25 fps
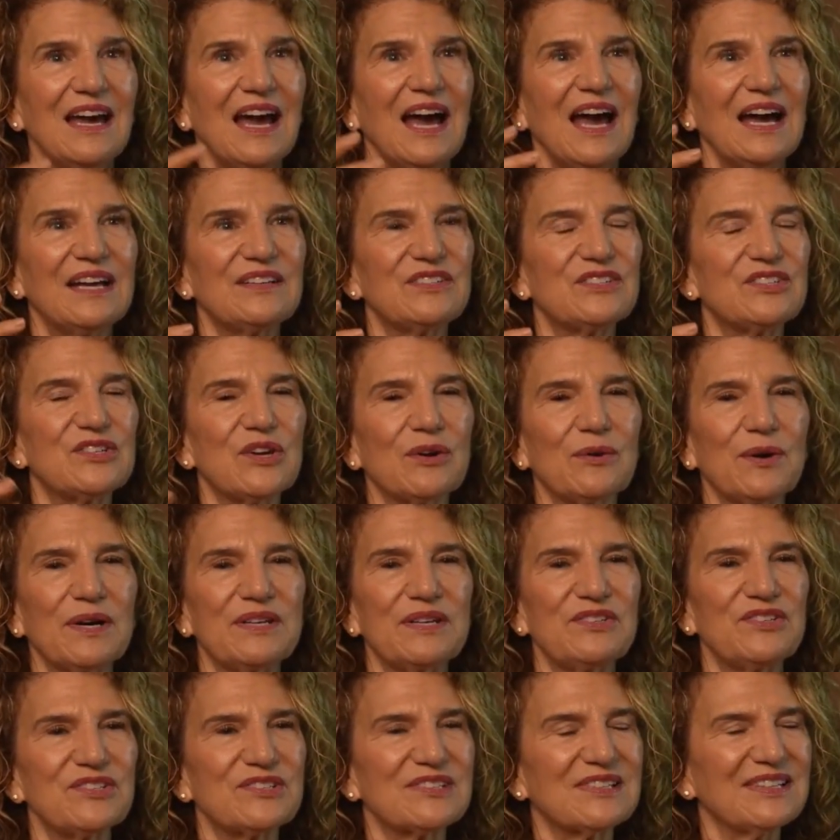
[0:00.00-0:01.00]
And so I
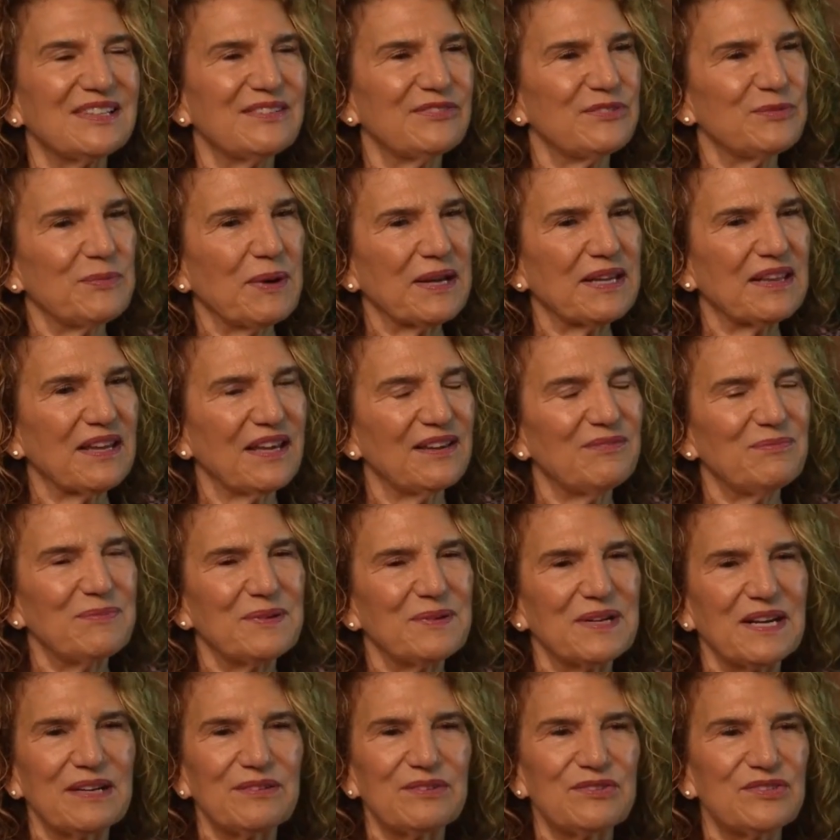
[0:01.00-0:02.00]
just lived my life, but
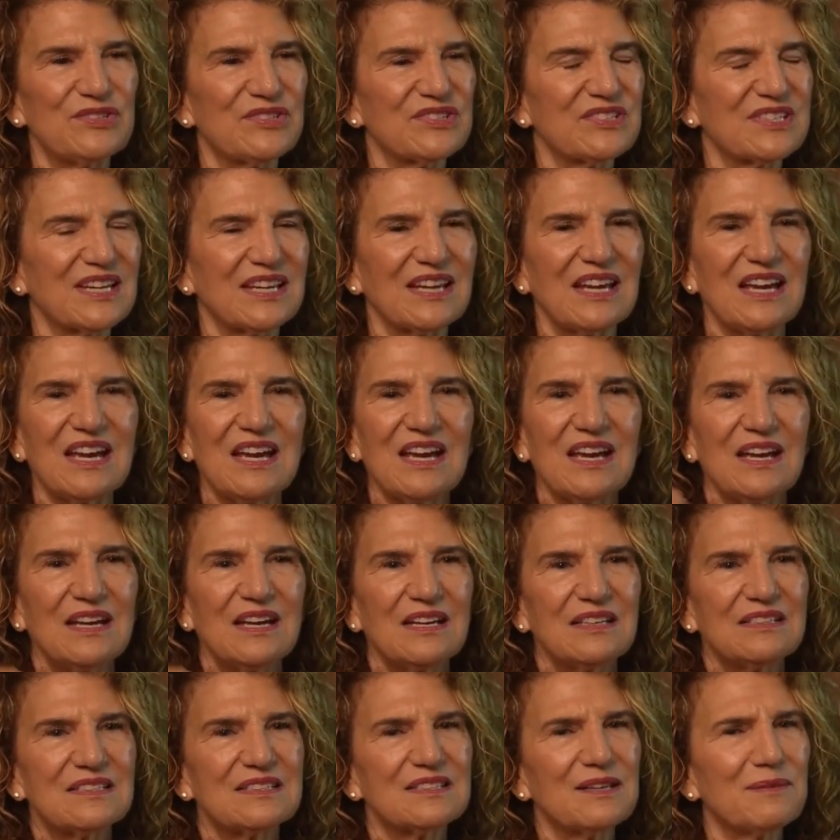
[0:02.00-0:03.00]
I was just like,
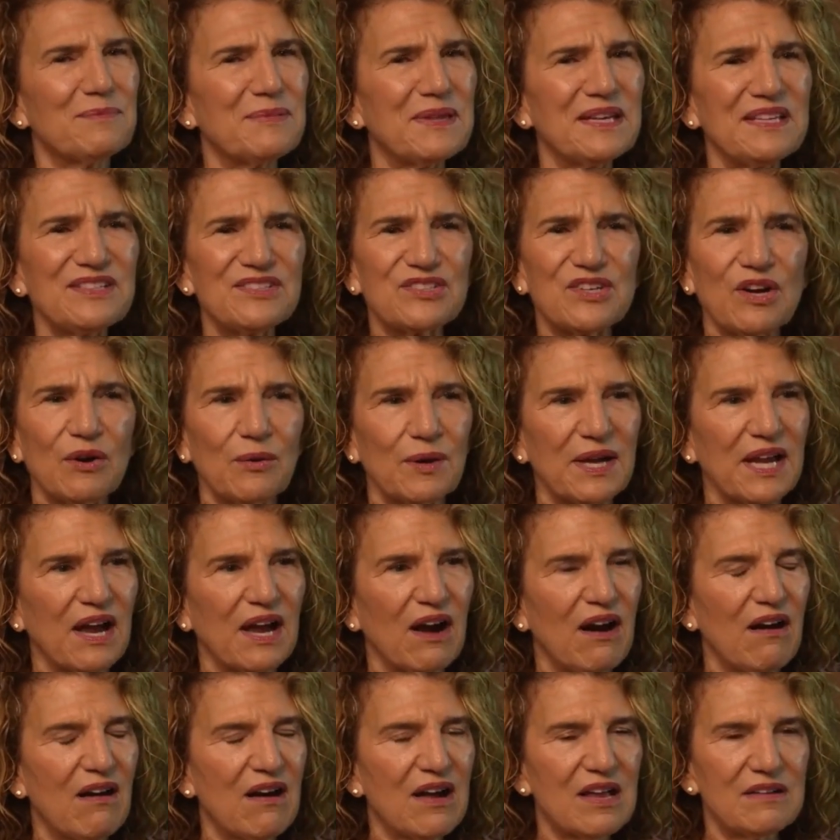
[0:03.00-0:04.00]
something is going
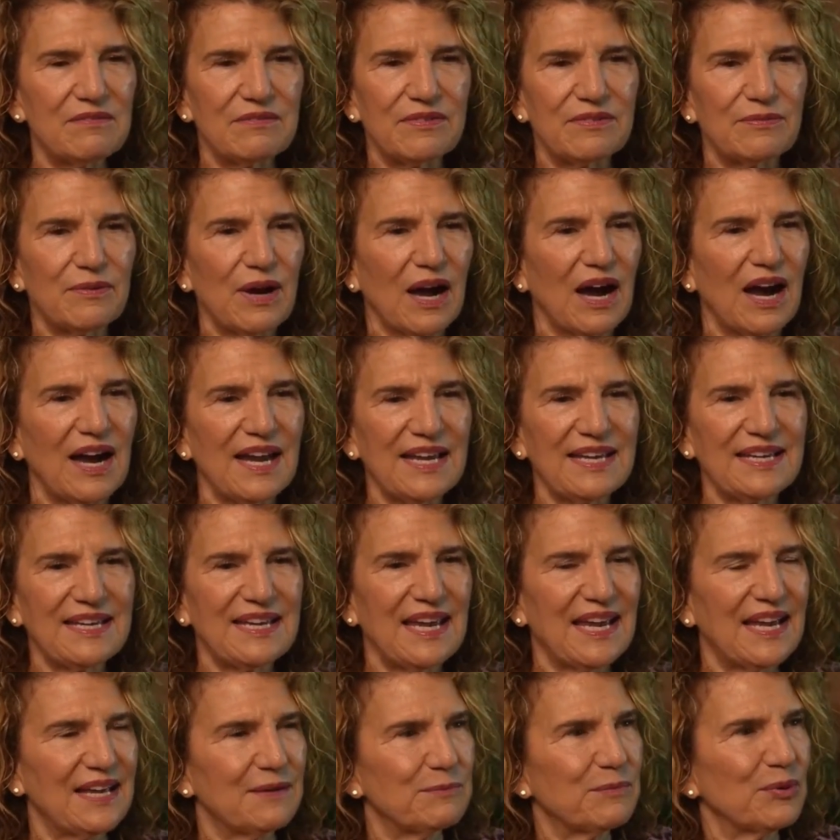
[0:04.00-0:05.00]
on. I
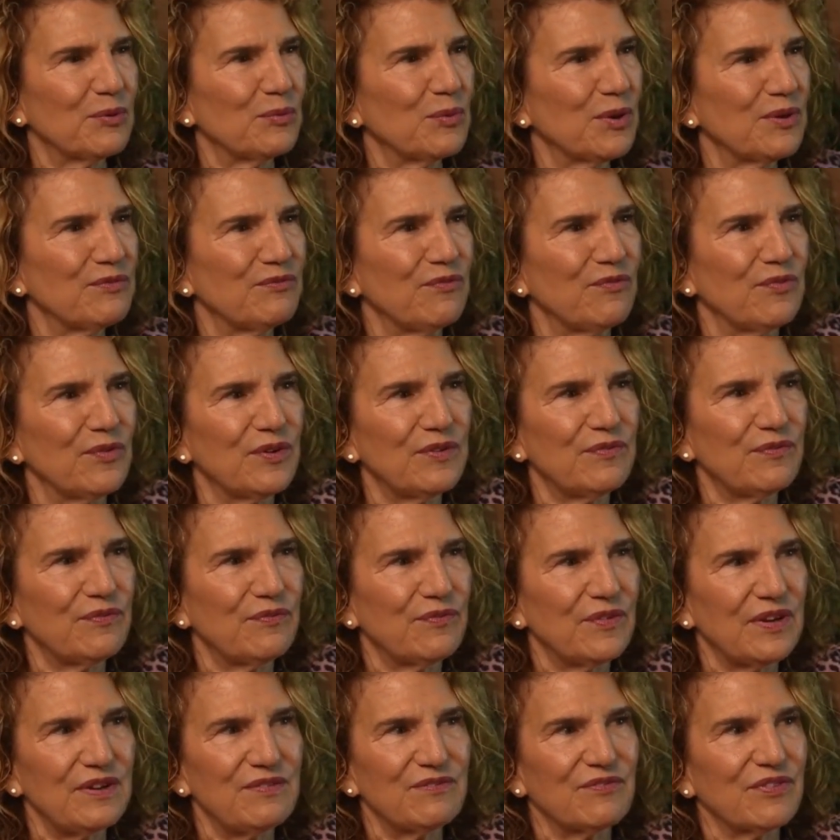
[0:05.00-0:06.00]
can't put one foot
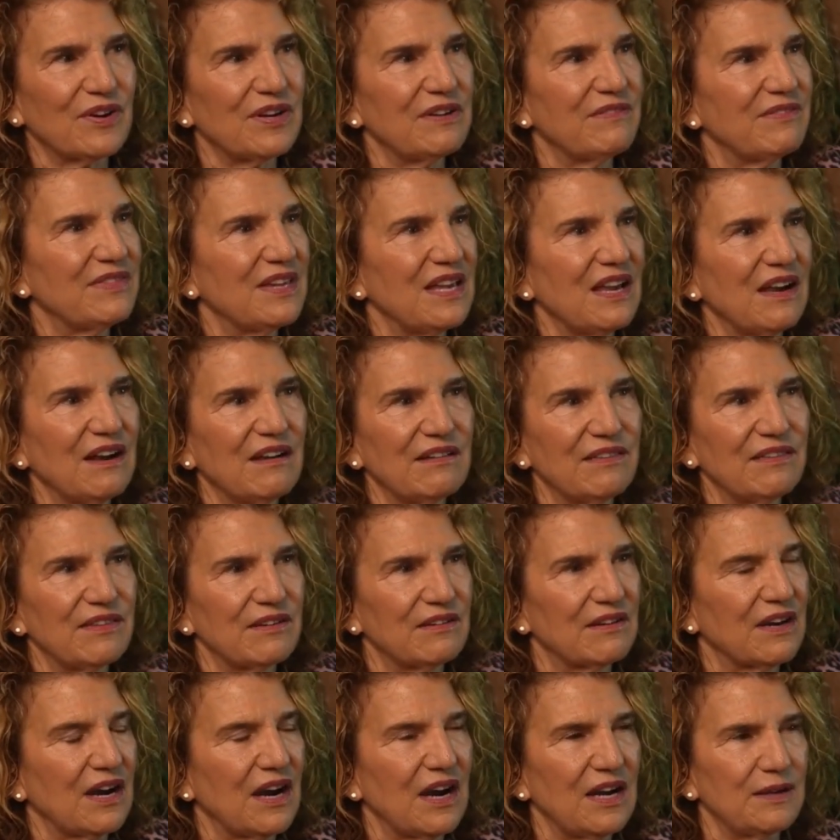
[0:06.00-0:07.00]
in front of the
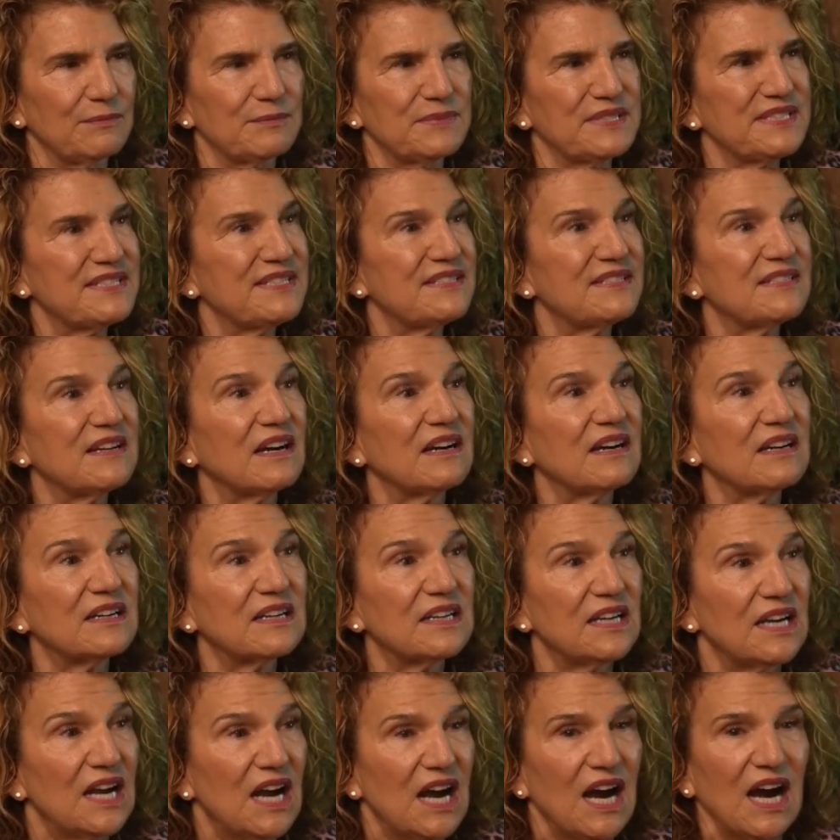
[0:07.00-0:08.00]
other. I'm stuck.
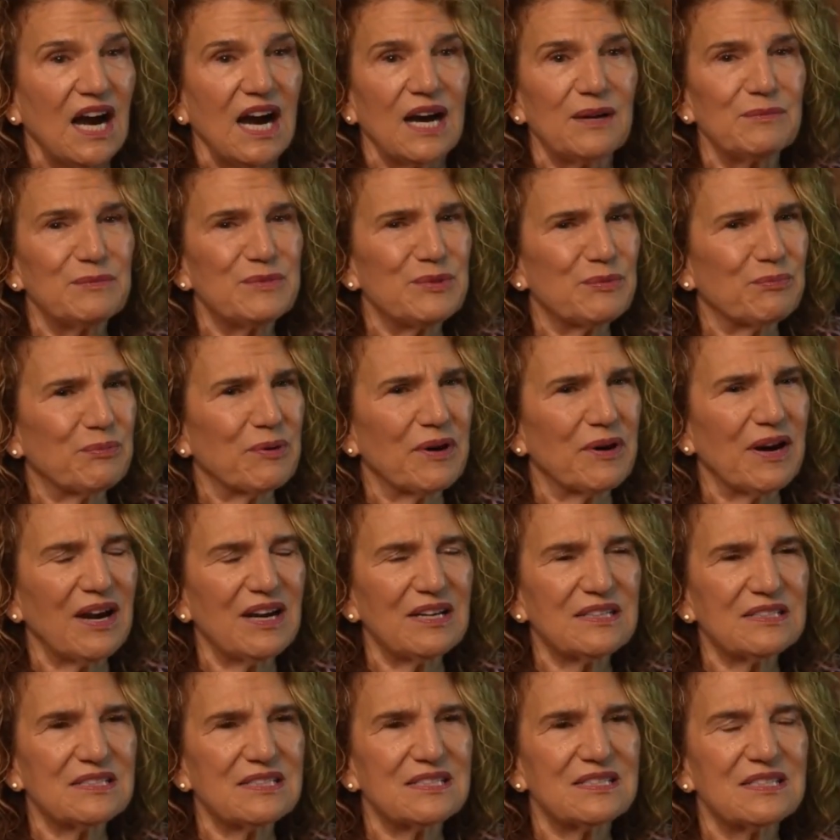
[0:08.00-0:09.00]
I'm
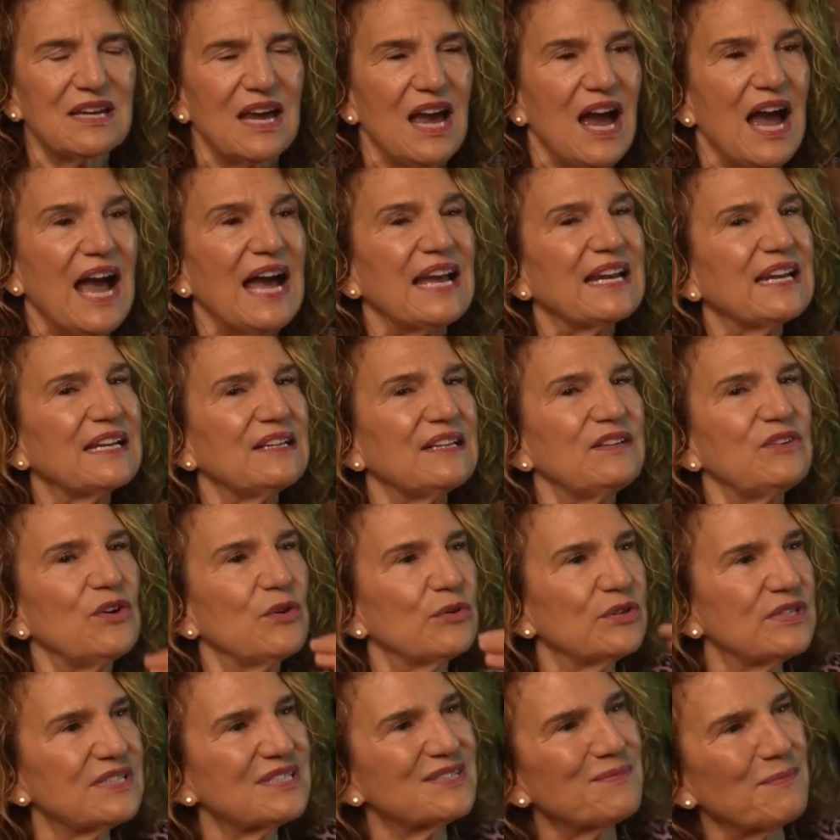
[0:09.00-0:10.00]
depressed. And I
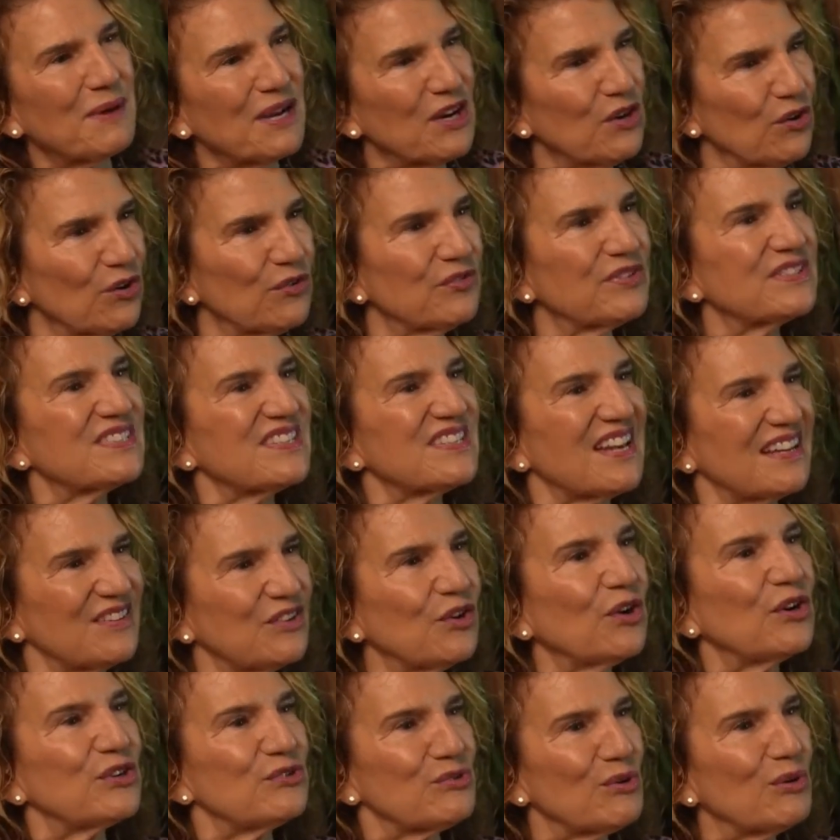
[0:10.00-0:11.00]
noticed my girlfriends, I'd
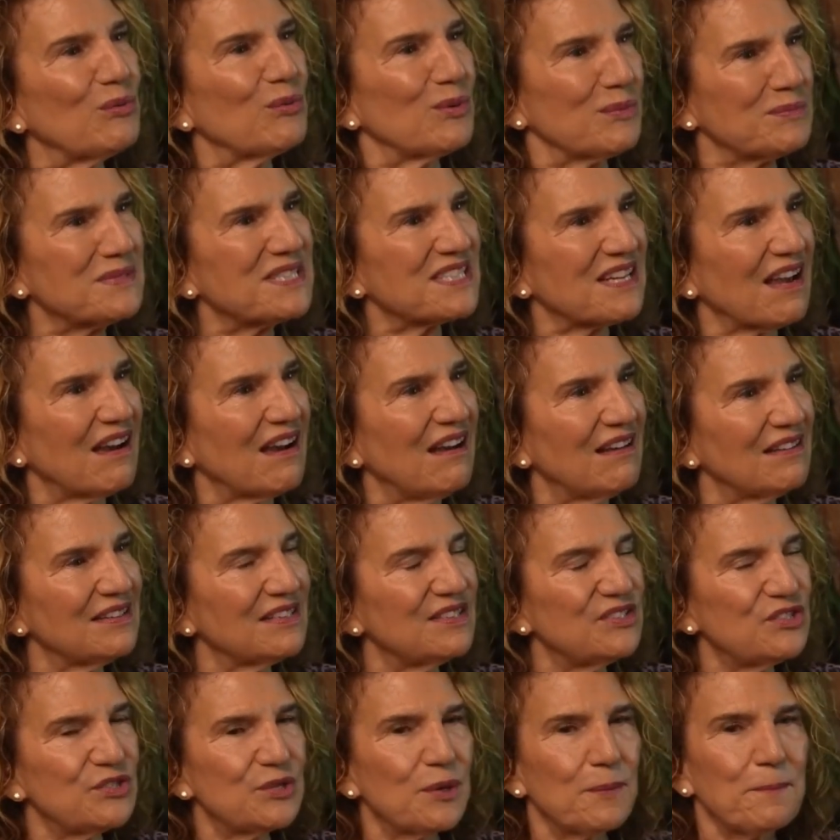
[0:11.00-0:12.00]
gone to a women's
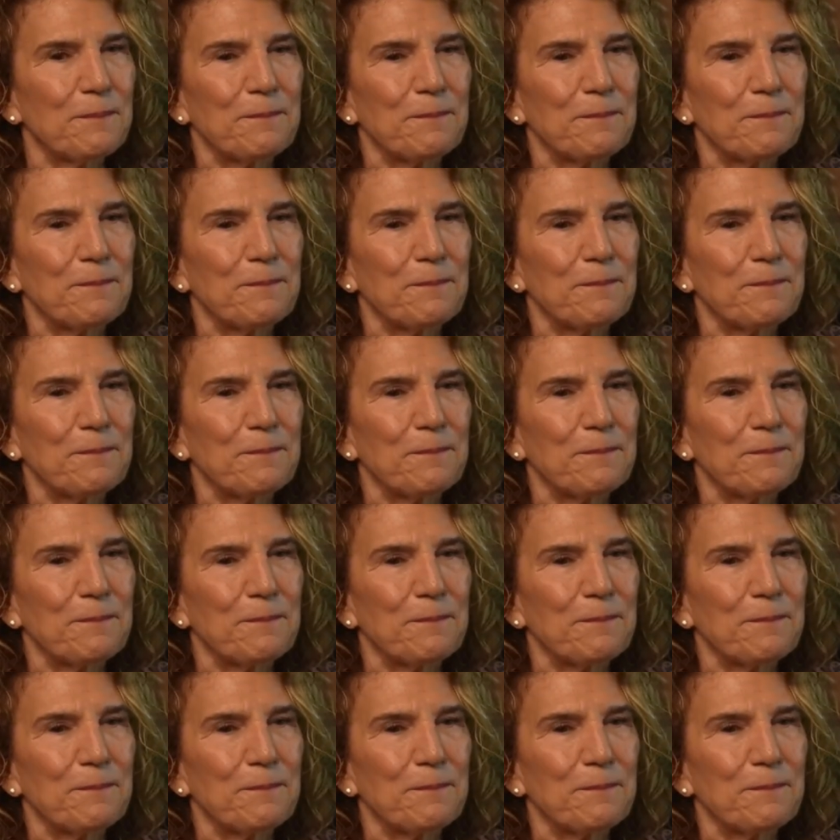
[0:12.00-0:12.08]
college.